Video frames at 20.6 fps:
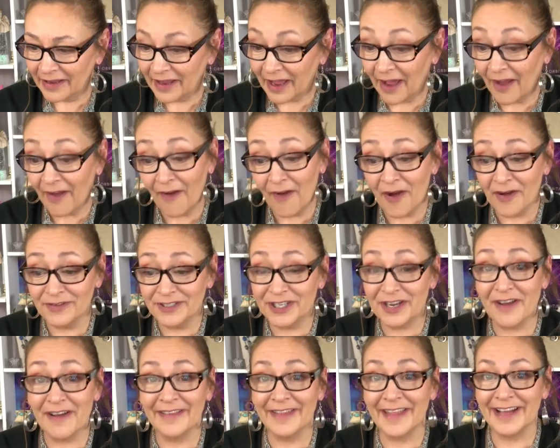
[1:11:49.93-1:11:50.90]
Oh,
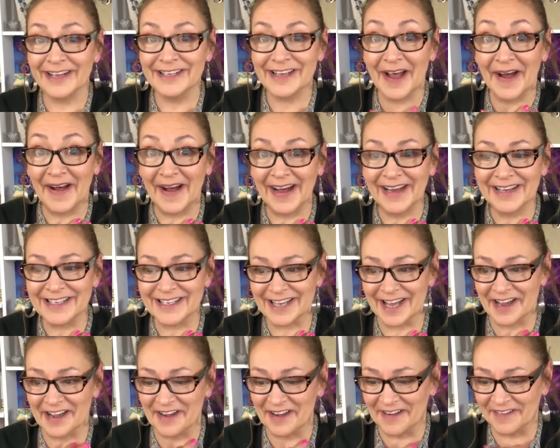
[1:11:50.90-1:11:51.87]
Dawn, that's
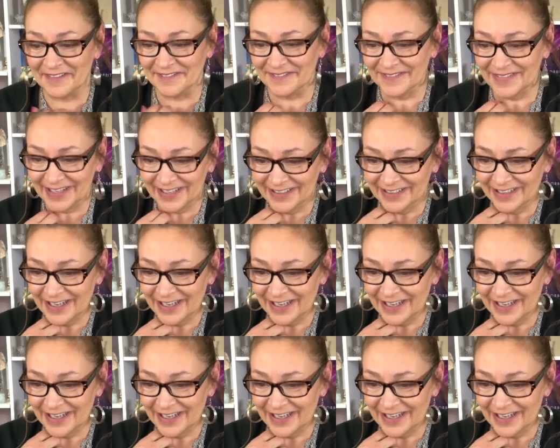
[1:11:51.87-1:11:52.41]
awesome.